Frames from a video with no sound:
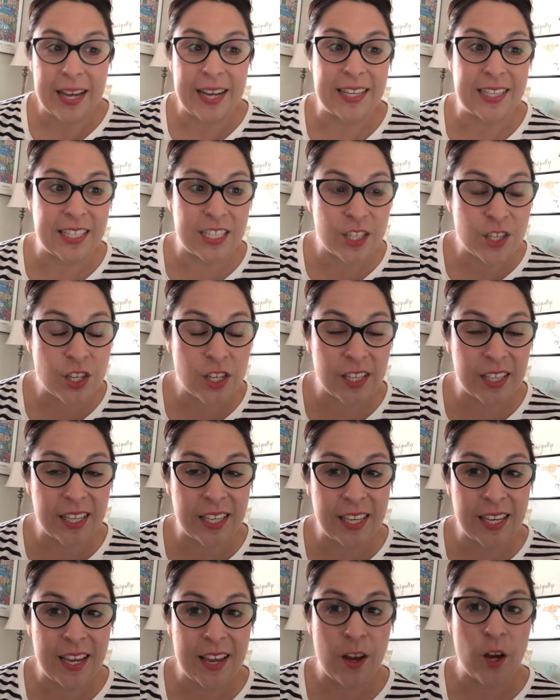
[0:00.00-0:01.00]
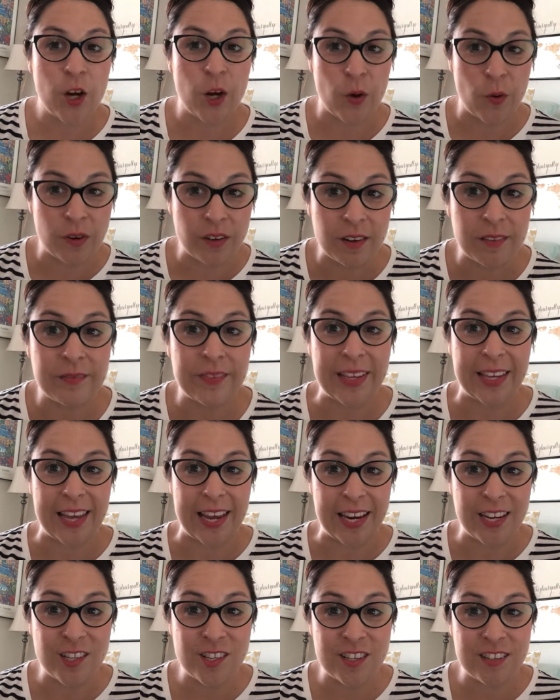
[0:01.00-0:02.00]
Additionally, going on
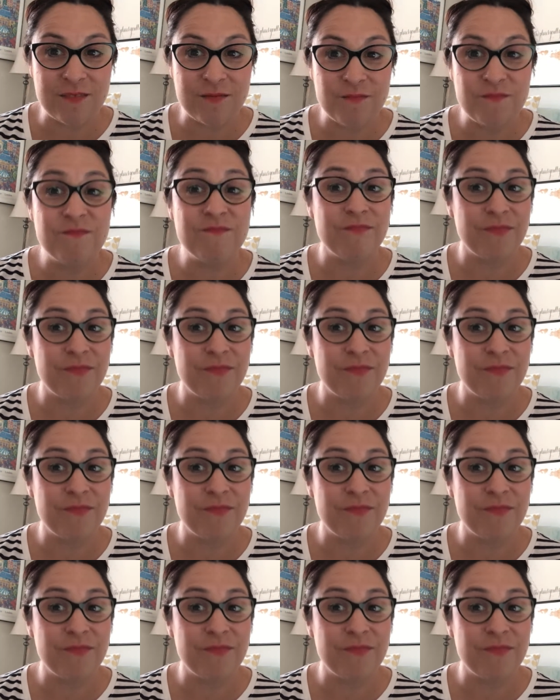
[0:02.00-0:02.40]
vacation